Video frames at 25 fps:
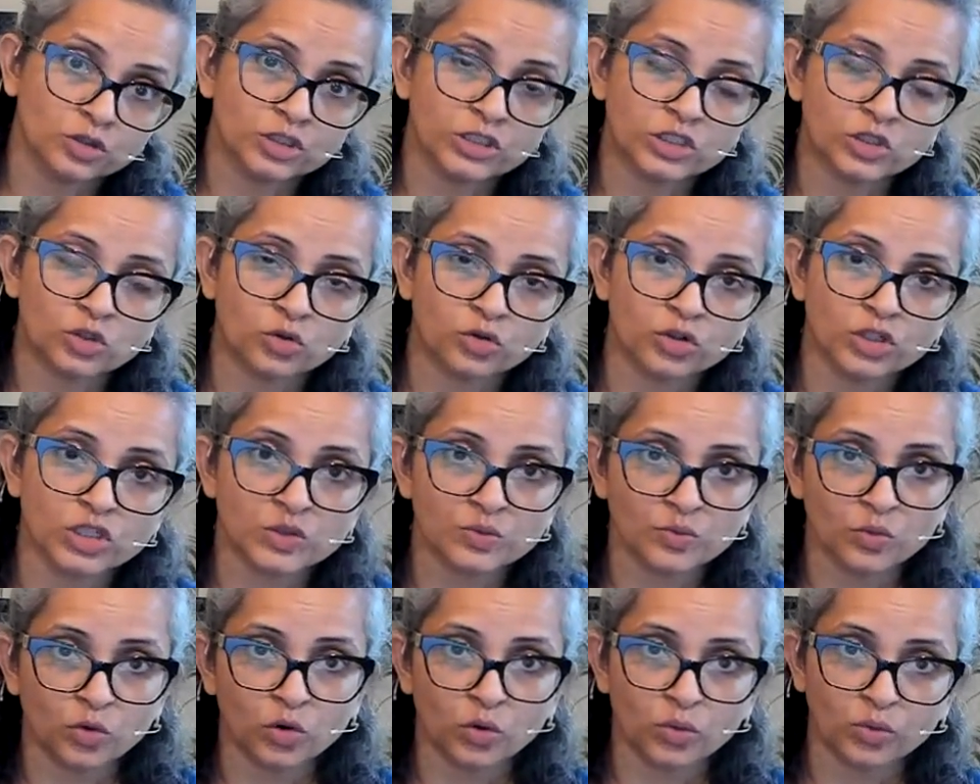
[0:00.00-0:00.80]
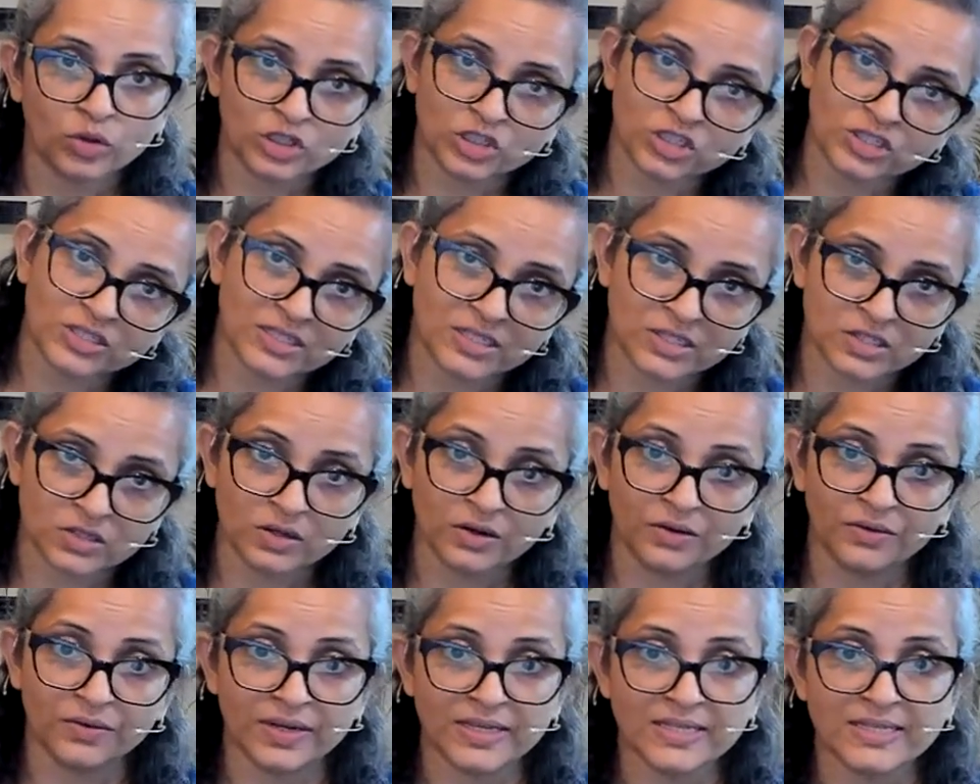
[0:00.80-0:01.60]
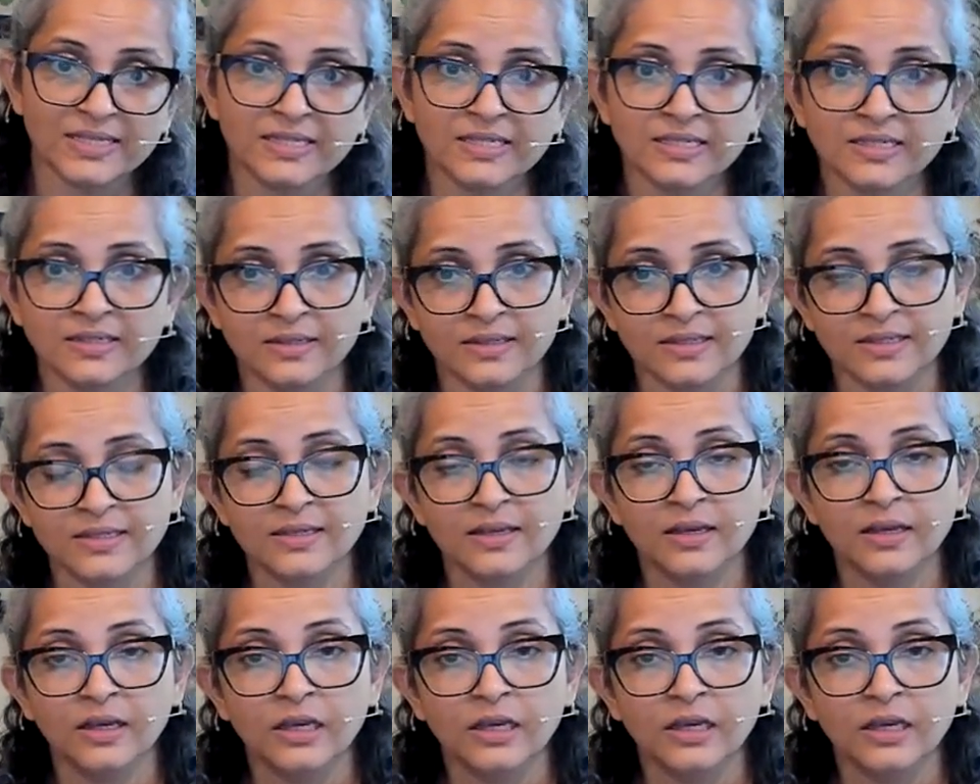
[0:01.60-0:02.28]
storage mode, which is insulin resistance.